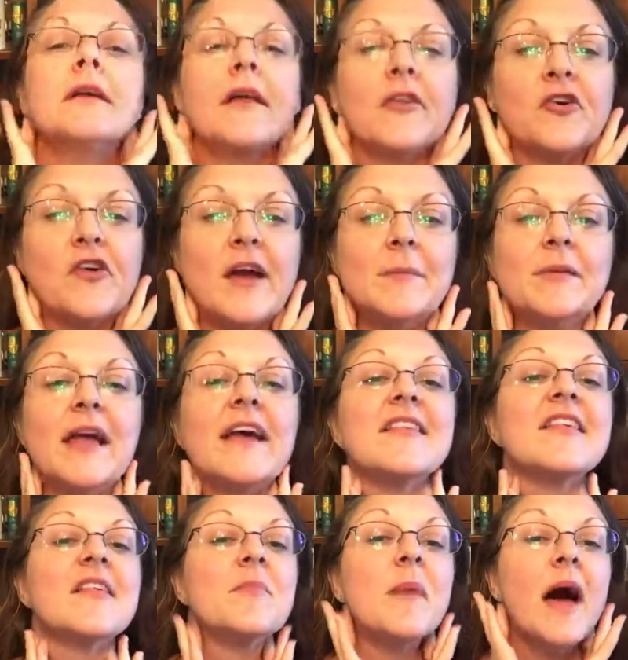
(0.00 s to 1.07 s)
Another great
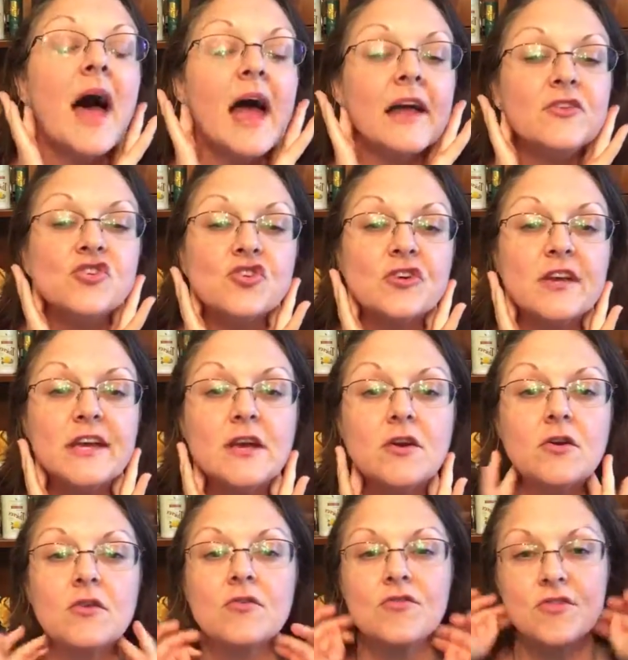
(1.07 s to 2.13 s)
place is behind your
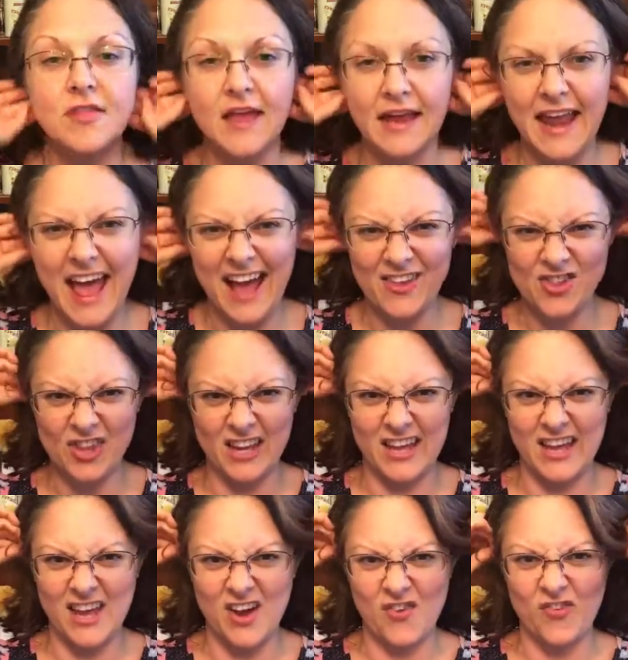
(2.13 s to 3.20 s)
ears, and
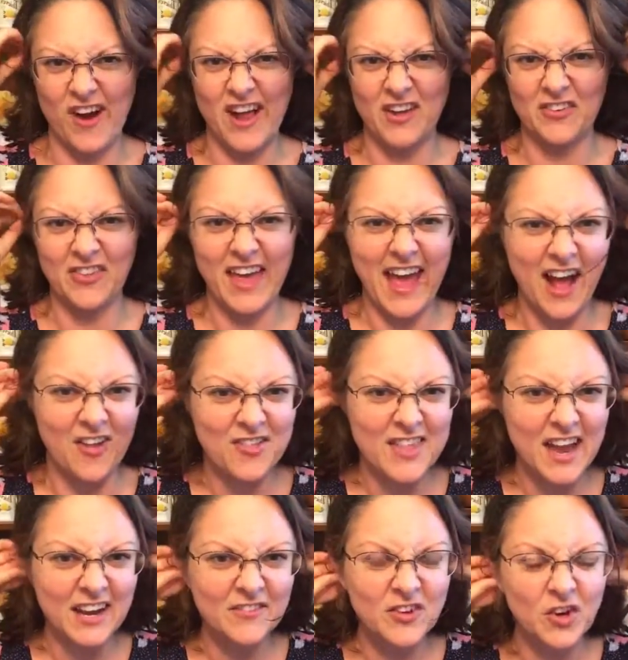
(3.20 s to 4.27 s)
actually around the
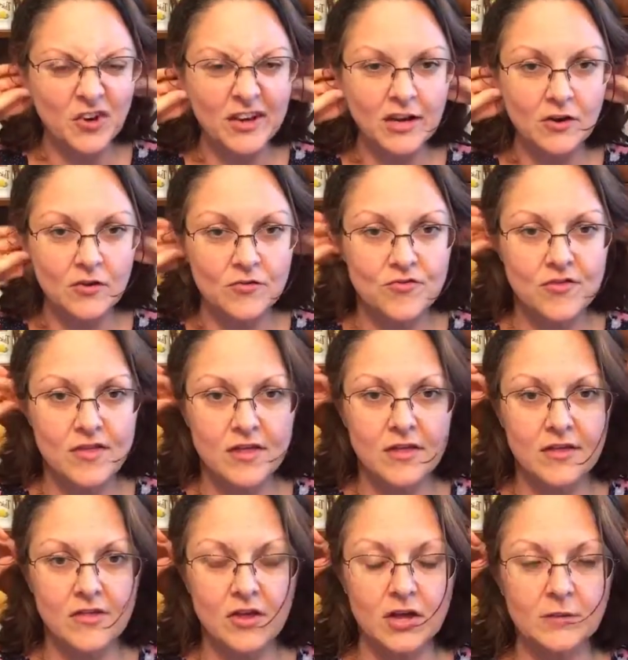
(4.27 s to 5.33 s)
outside of your ears
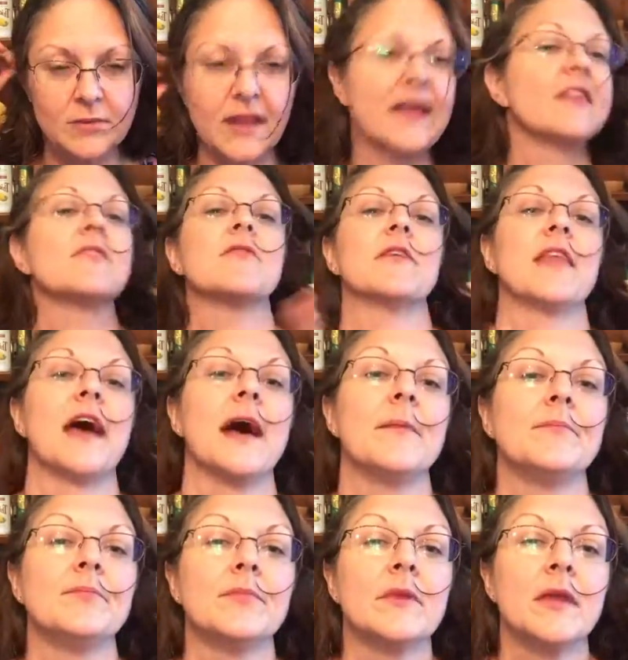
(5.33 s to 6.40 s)
is a good place for that.